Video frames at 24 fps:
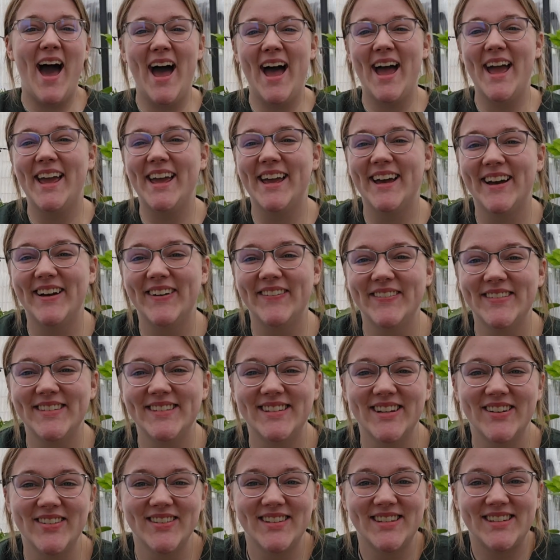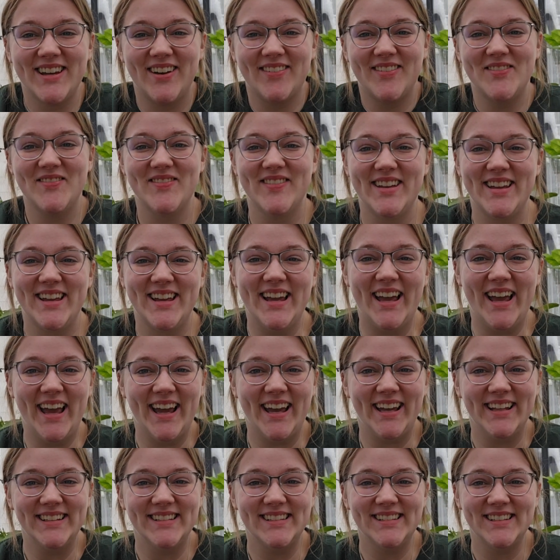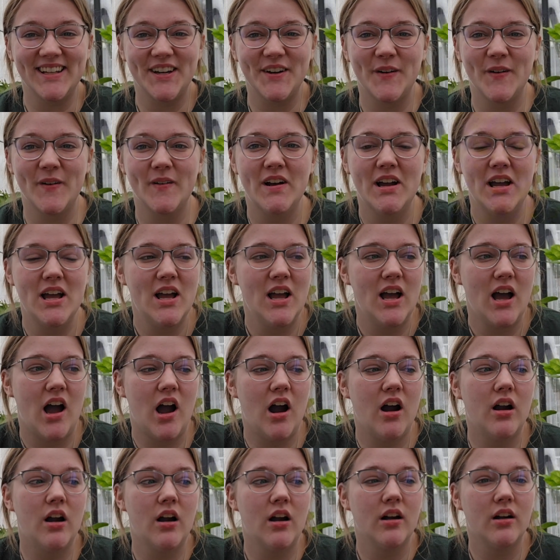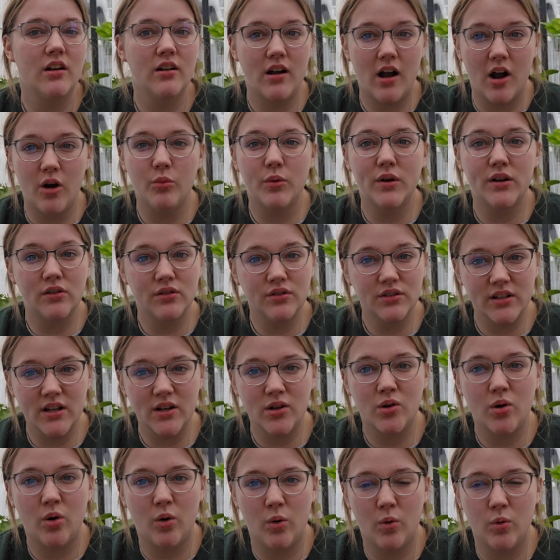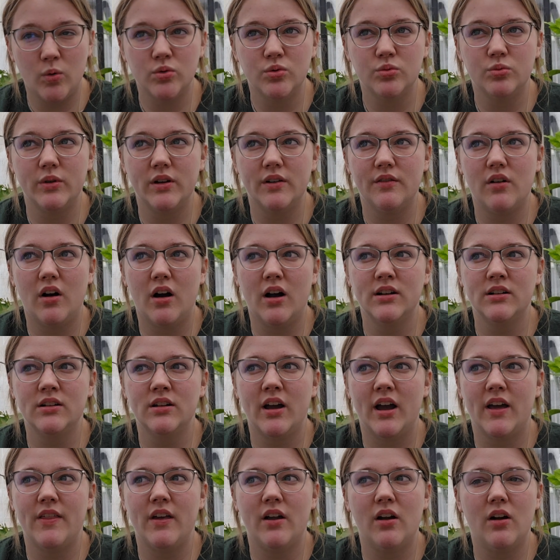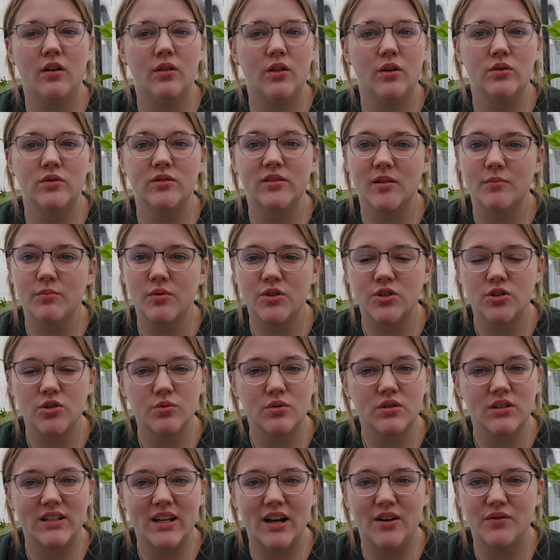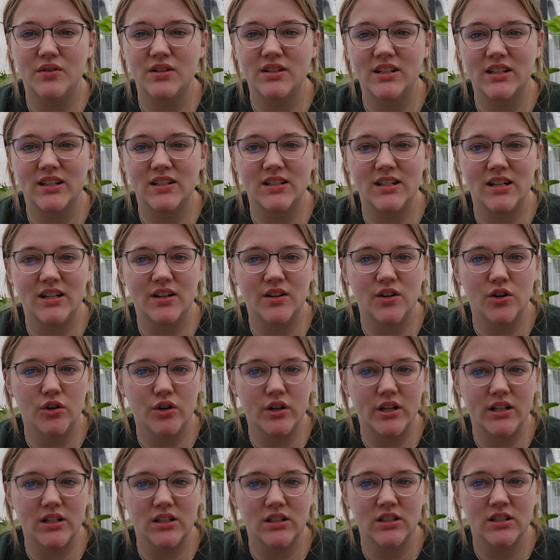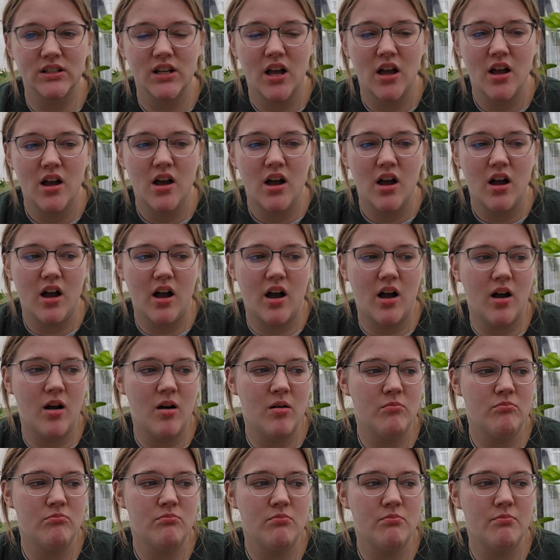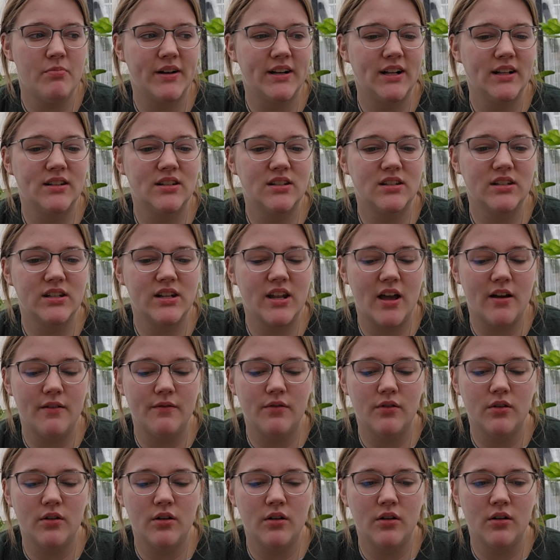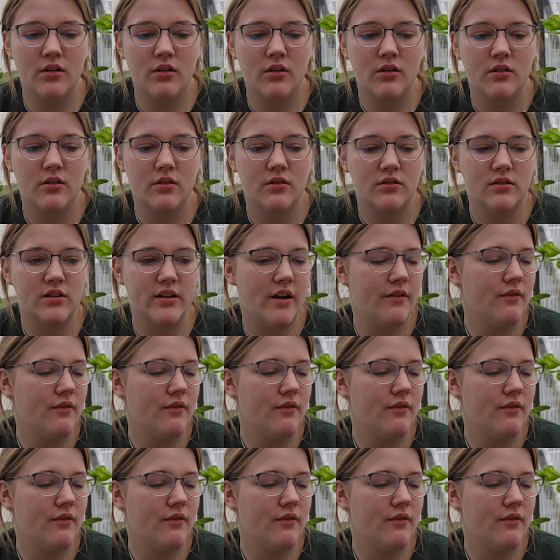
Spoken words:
I am zone 7B, and so our winters get cold. We've gotten, I think our lowest temperature was down to 16 degrees. But it's never